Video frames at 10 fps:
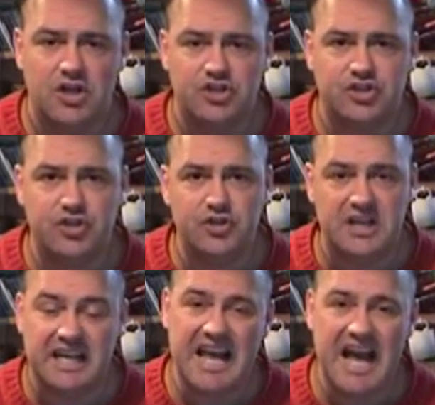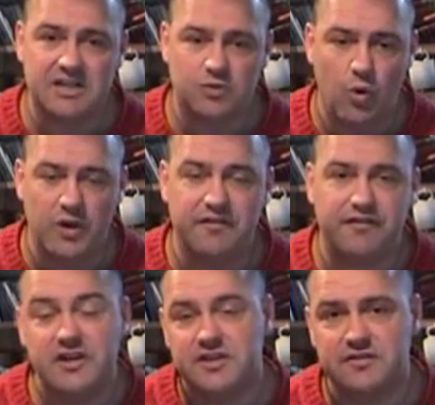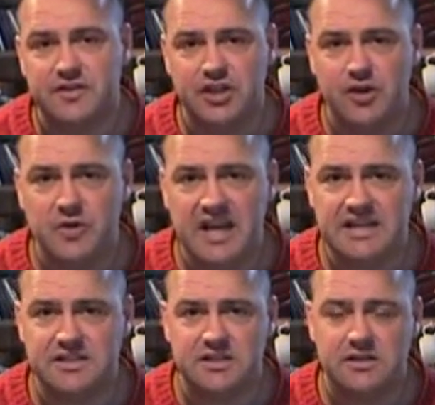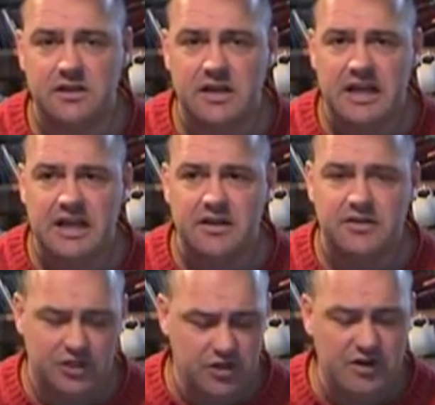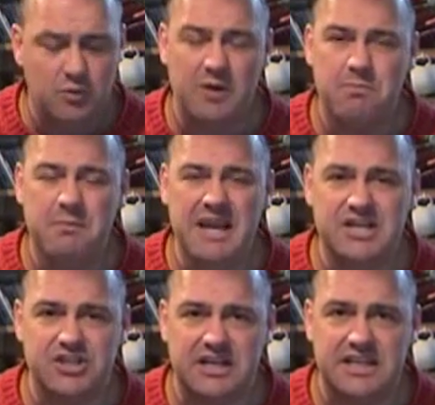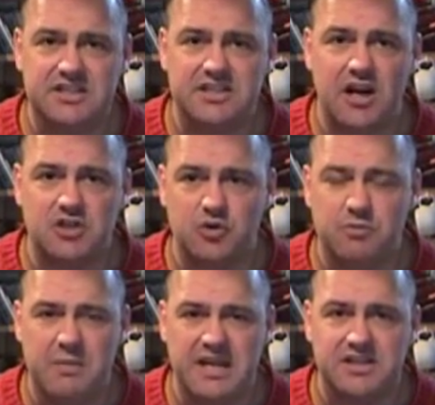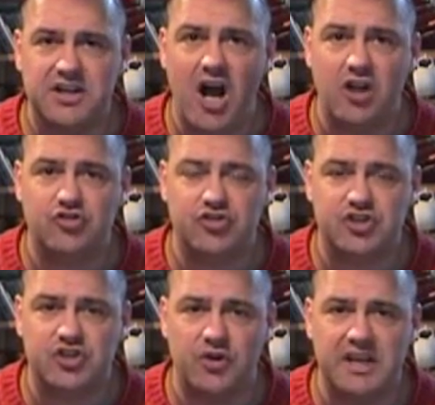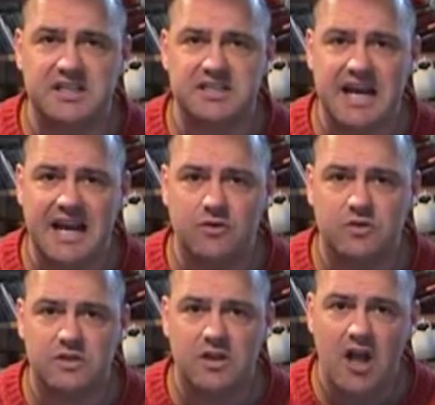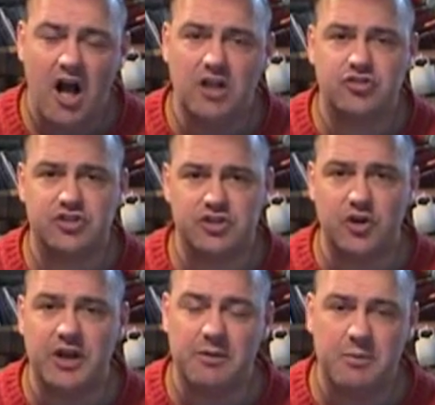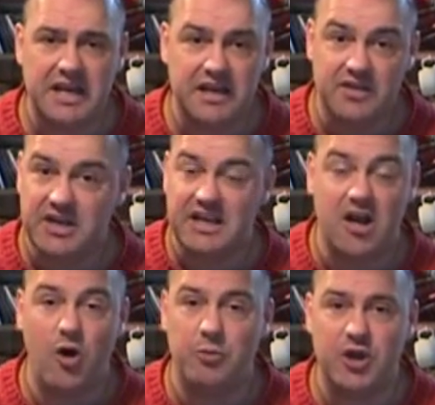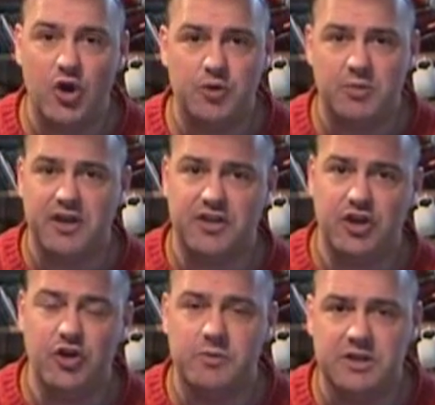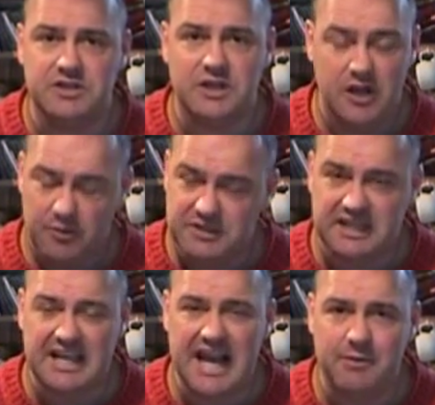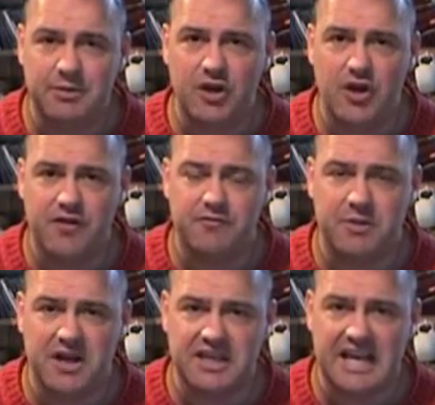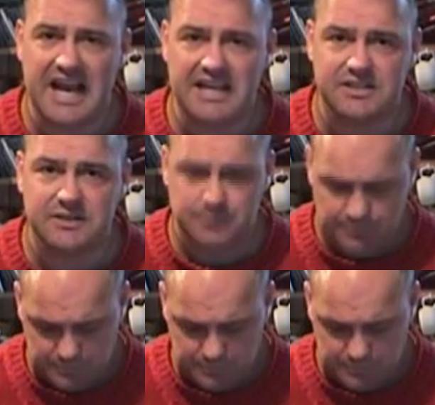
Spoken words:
Should a cat walk in front of the unit will immediately start to emit an ultrasonic sound. Ultrasonic meaning that it can't be heard by the humans, but it can be heard by the cat.